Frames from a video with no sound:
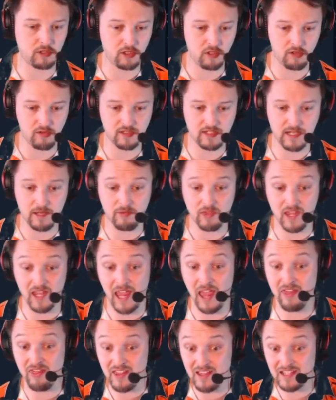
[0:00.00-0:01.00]
to do the same thing.
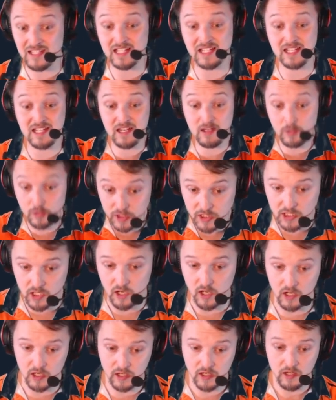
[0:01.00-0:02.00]
And then Steel
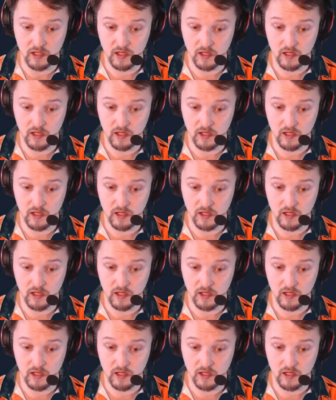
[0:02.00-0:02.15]
Song,